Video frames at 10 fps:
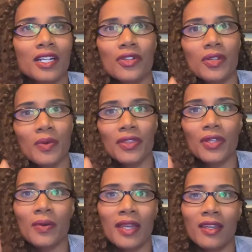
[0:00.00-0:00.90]
agree with
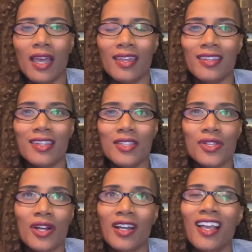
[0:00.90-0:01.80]
you. And these
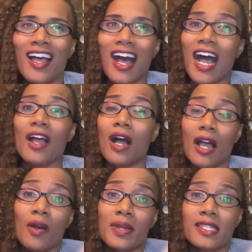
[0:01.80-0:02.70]
are,
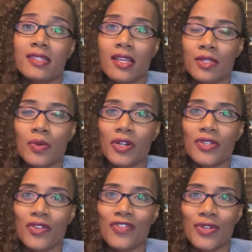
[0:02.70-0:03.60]
I always say sex
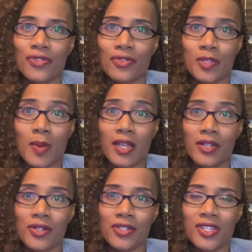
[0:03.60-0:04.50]
workers are first
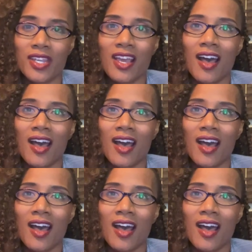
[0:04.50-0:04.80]
responders.